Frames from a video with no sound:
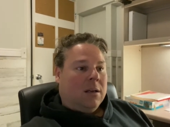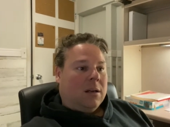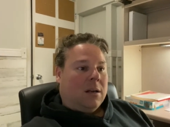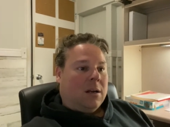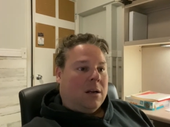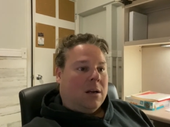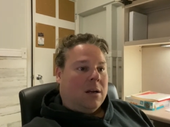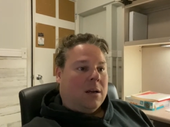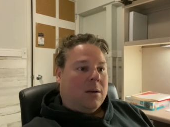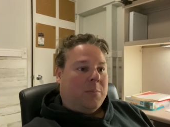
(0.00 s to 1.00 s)

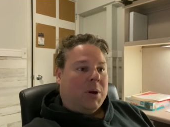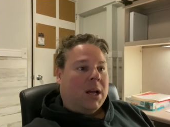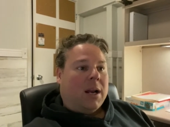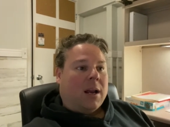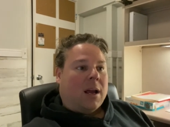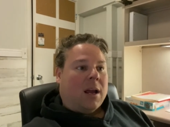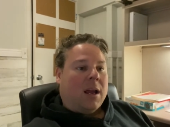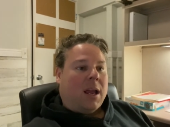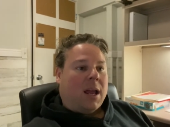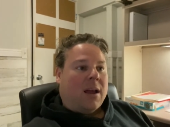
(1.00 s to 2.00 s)
but I
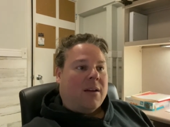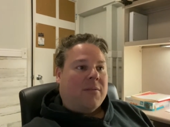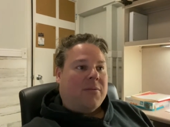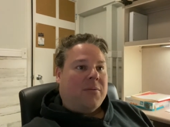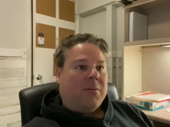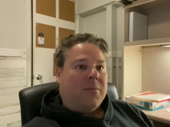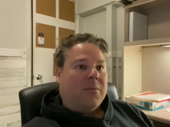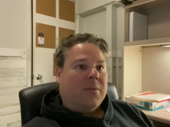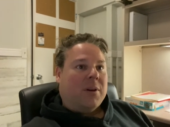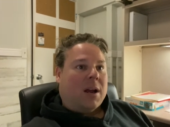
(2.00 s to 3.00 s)
have
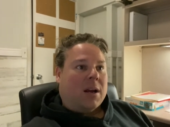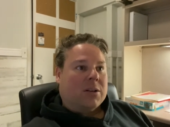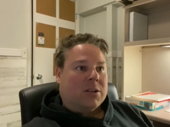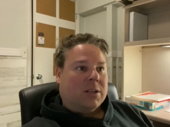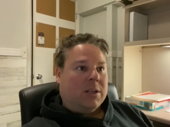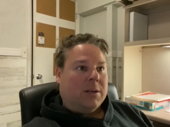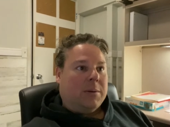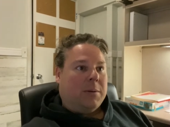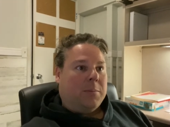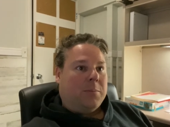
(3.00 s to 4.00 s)
actually
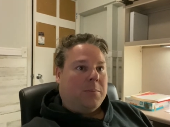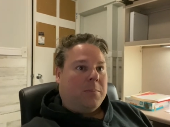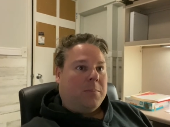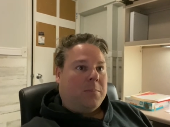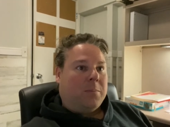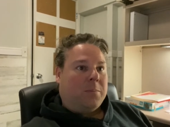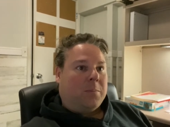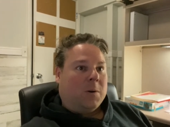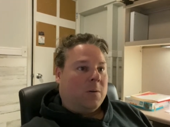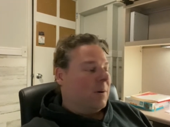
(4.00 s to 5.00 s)

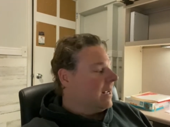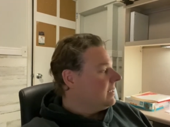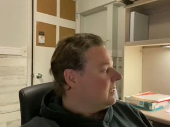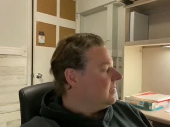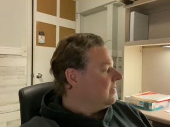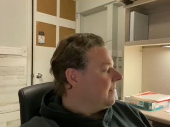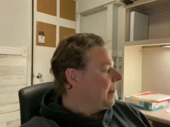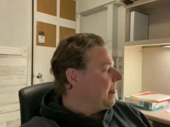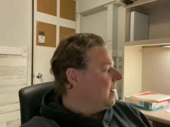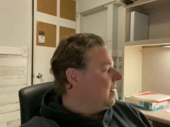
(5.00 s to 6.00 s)
progressed
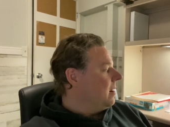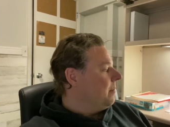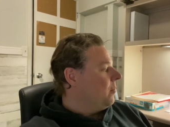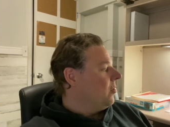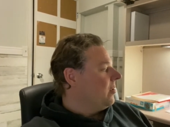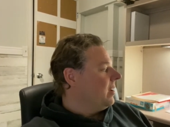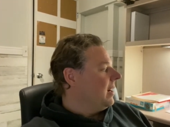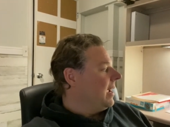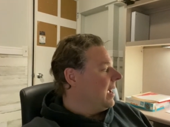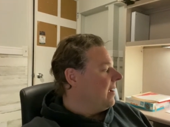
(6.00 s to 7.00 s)
more than
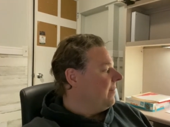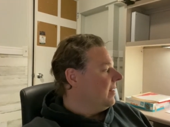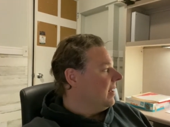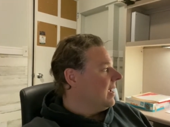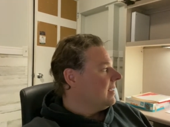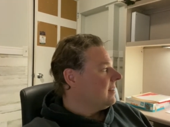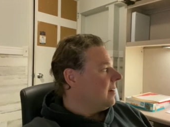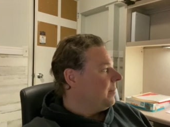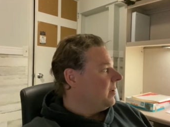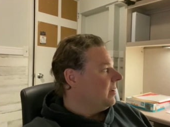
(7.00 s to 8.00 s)
I have in the last
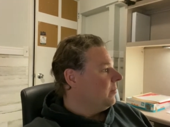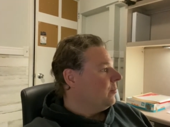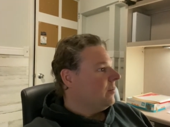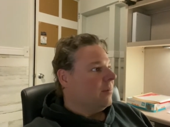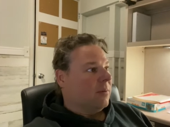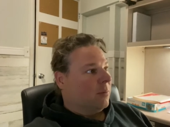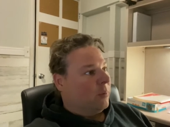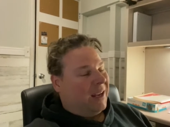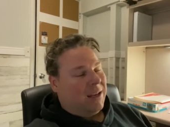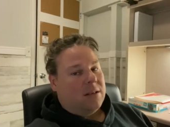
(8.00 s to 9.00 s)
couple of
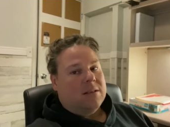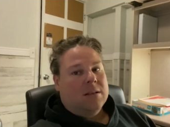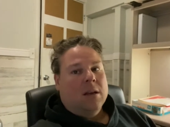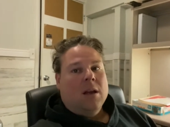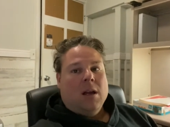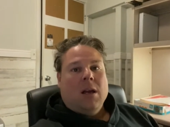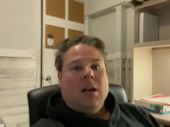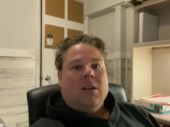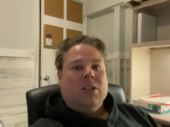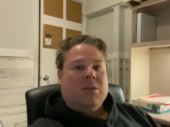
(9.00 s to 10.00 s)
weeks,
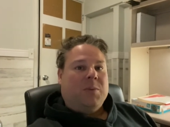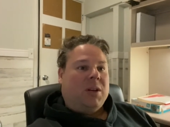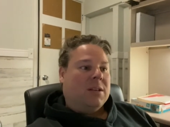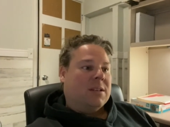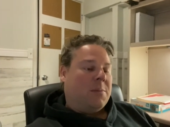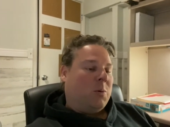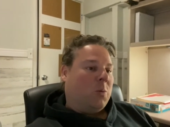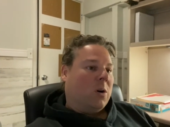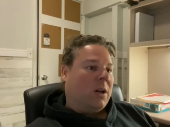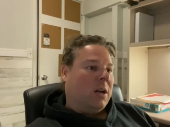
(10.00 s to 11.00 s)
just because I've been
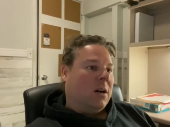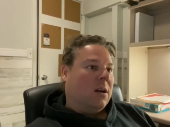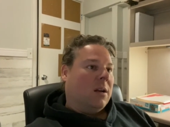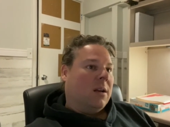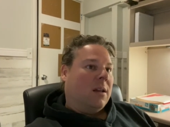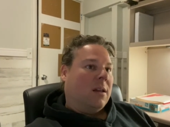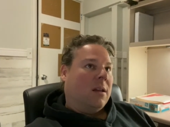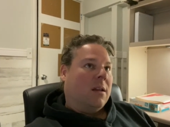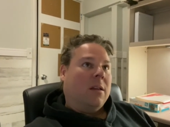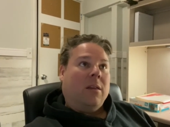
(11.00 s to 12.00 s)
working on
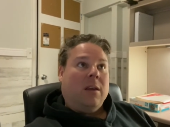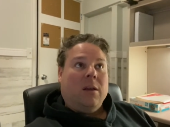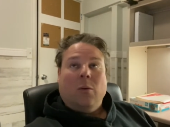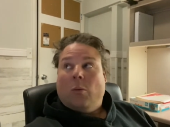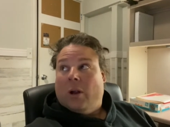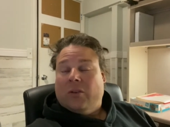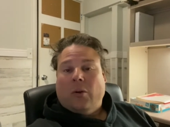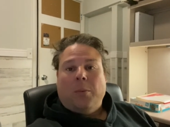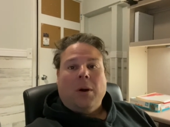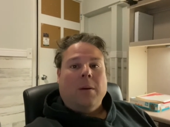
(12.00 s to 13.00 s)
the
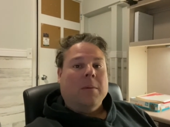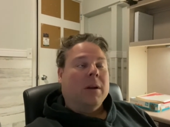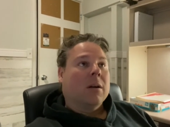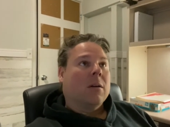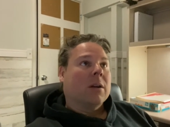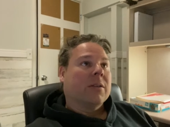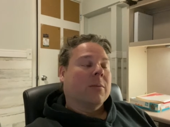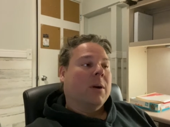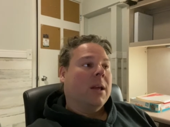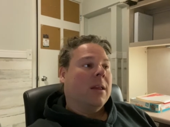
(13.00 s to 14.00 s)
rental property across the
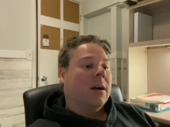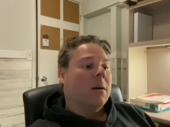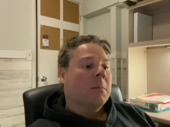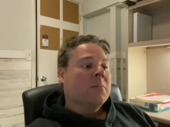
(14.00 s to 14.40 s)
way there,